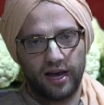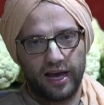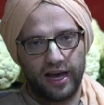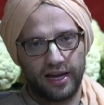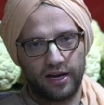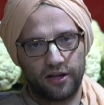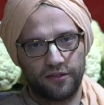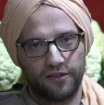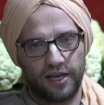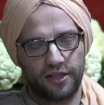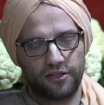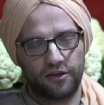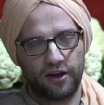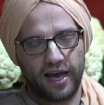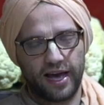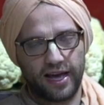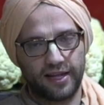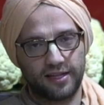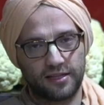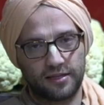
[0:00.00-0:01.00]
And on the other
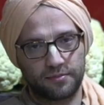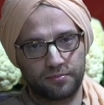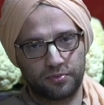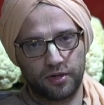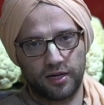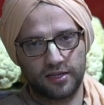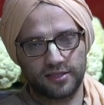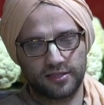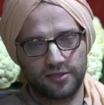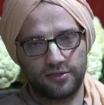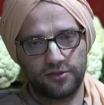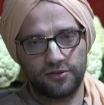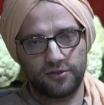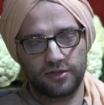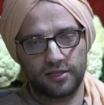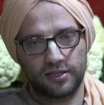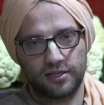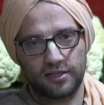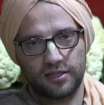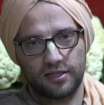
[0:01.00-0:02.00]
hand, the
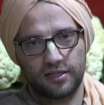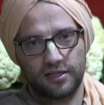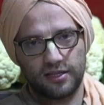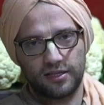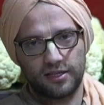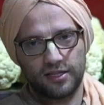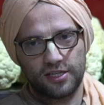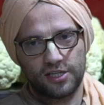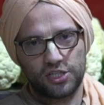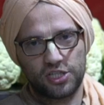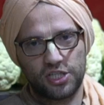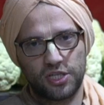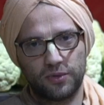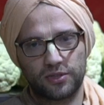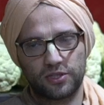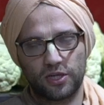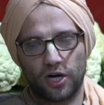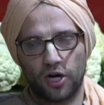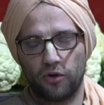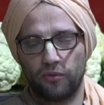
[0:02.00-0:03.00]
prostitute, she
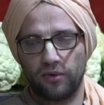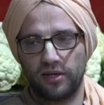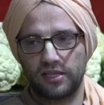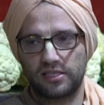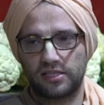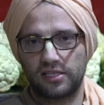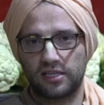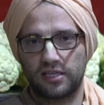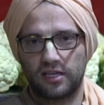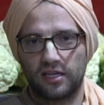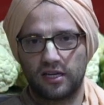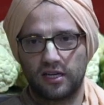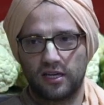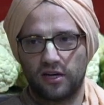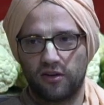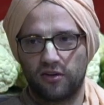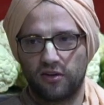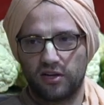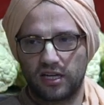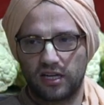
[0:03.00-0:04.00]
was always
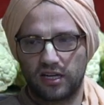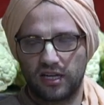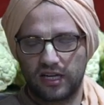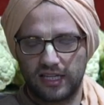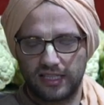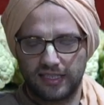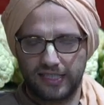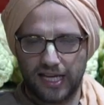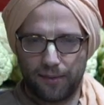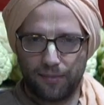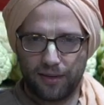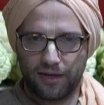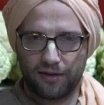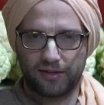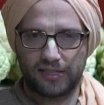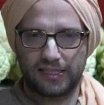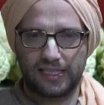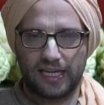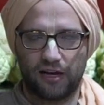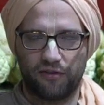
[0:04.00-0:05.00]
condemning
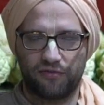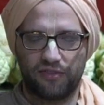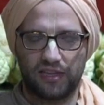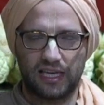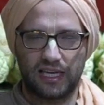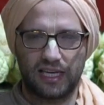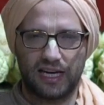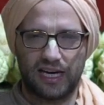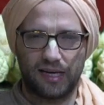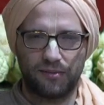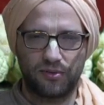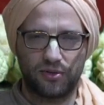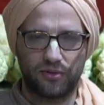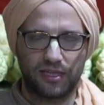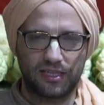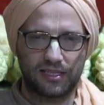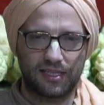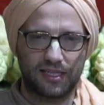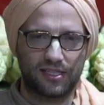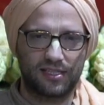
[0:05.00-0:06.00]
herself, thinking, I'm
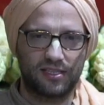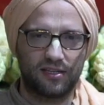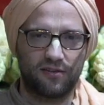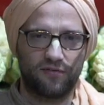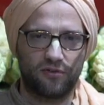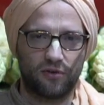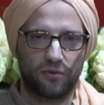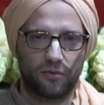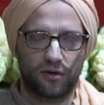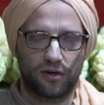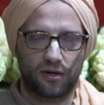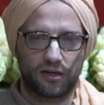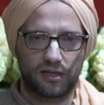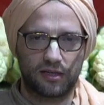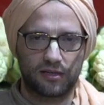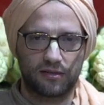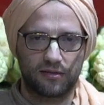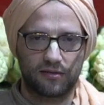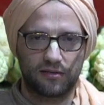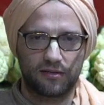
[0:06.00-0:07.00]
doing such sinful work,
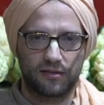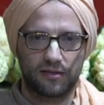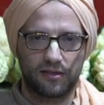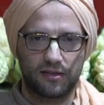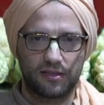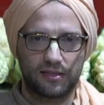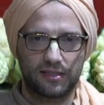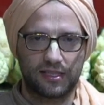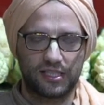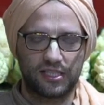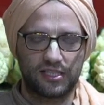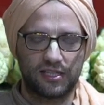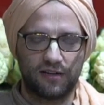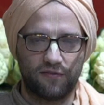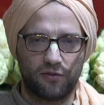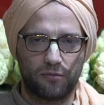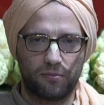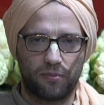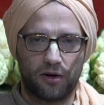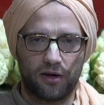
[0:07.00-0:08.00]
such
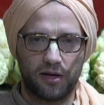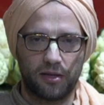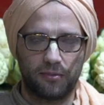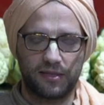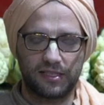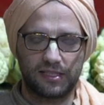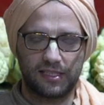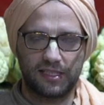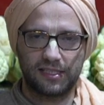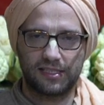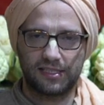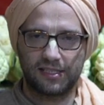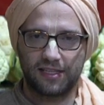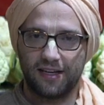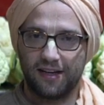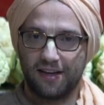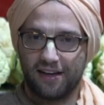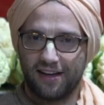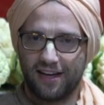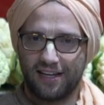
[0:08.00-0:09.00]
sinful body business,
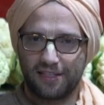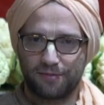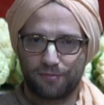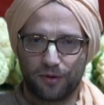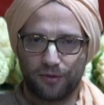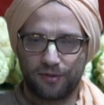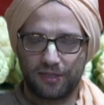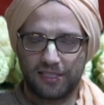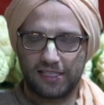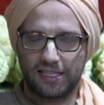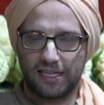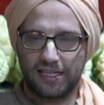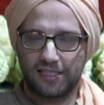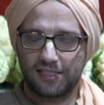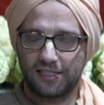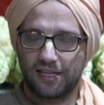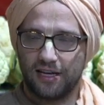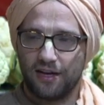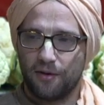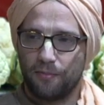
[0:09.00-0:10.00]
as Parvati
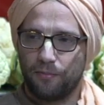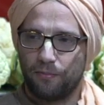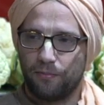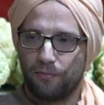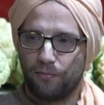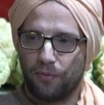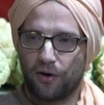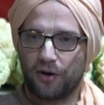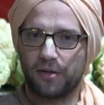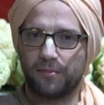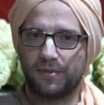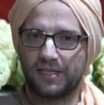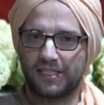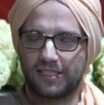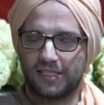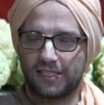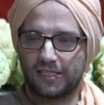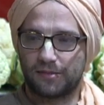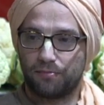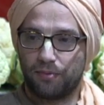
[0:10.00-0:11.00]
says, body
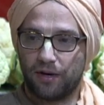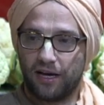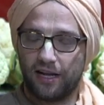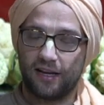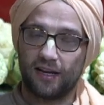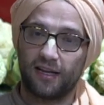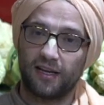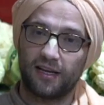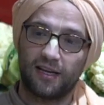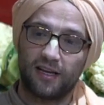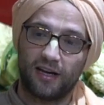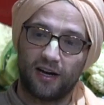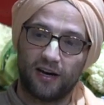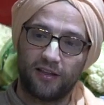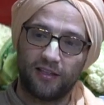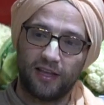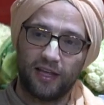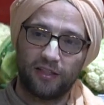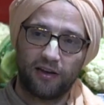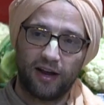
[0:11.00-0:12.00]
business. But
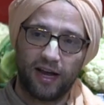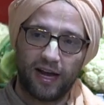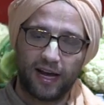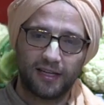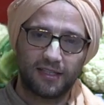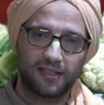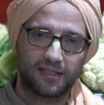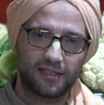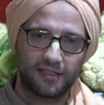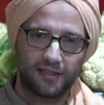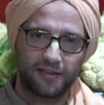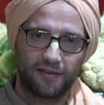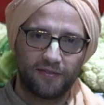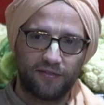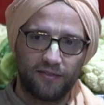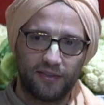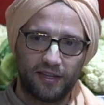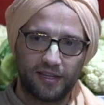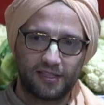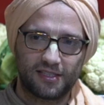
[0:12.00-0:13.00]
on the other hand,
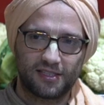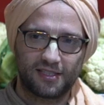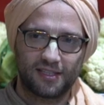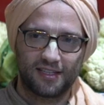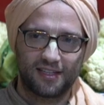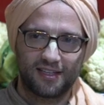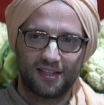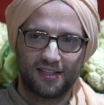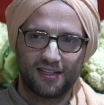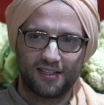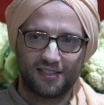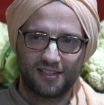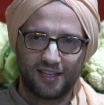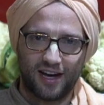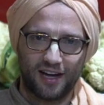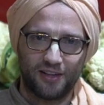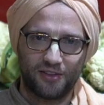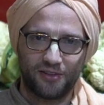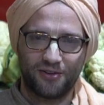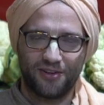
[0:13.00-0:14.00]
this
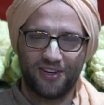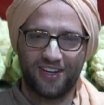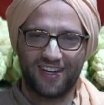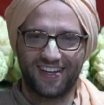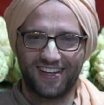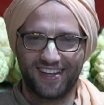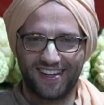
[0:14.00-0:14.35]
sadhu,